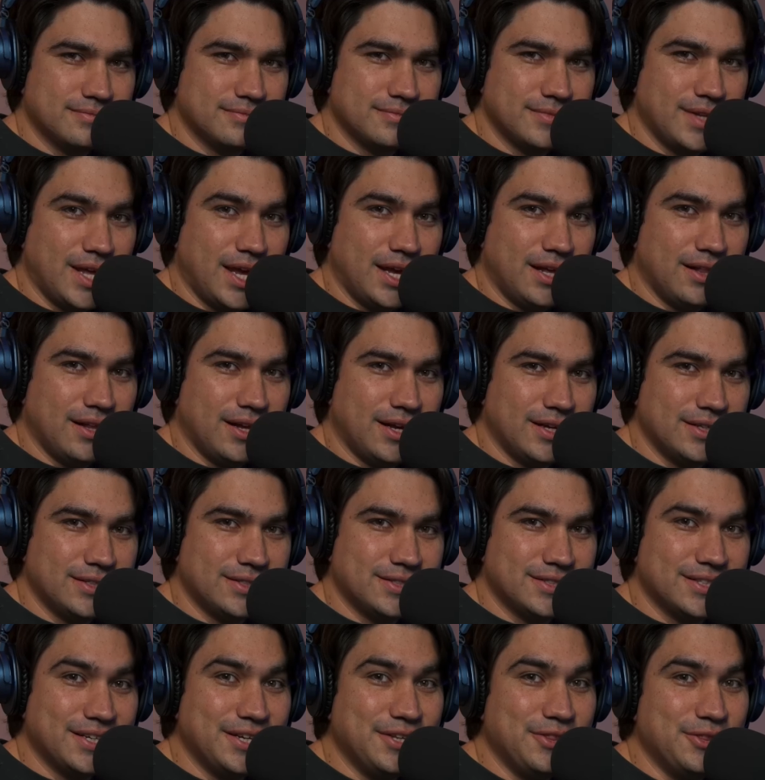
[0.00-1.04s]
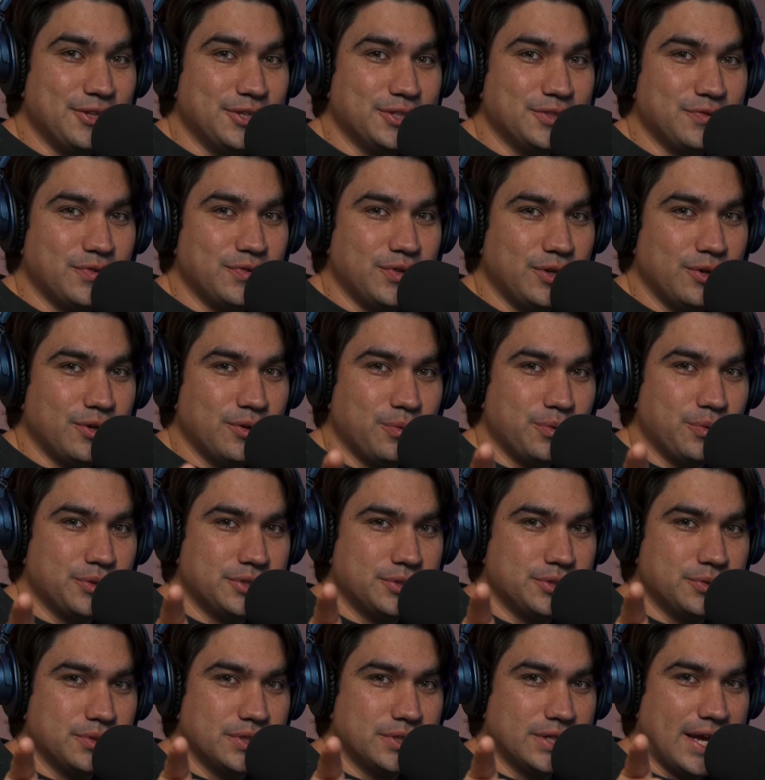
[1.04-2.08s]
Hey class, in this video we're
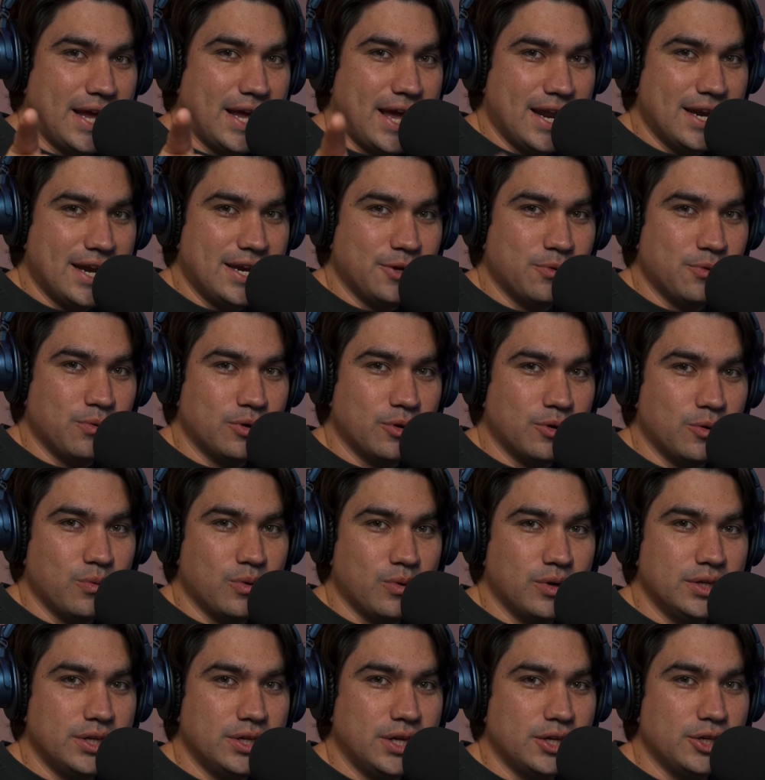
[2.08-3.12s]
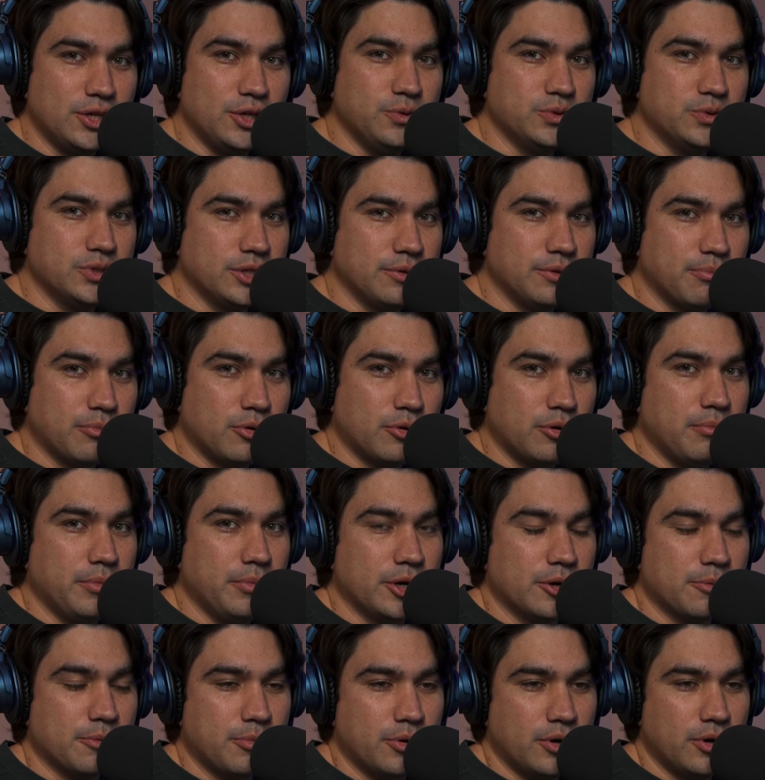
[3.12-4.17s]
doing editing 101 using
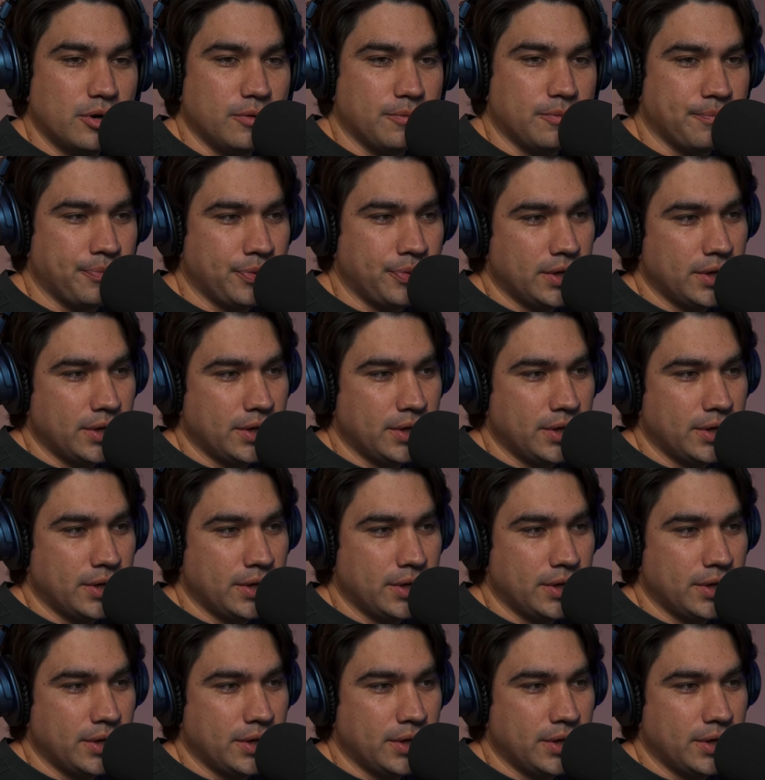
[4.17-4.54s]
Premiere Pro.